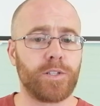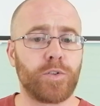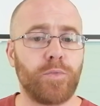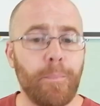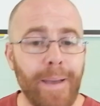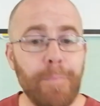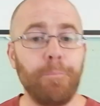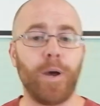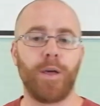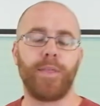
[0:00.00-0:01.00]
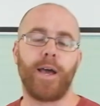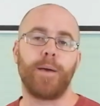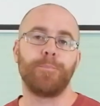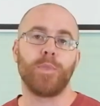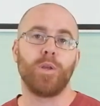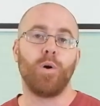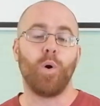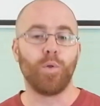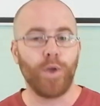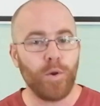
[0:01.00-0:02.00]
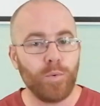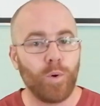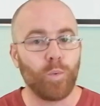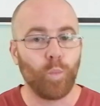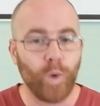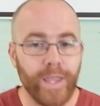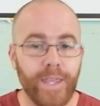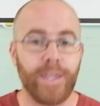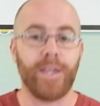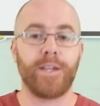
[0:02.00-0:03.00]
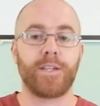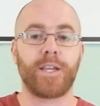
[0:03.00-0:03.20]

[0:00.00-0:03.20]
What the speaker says: to remember that although we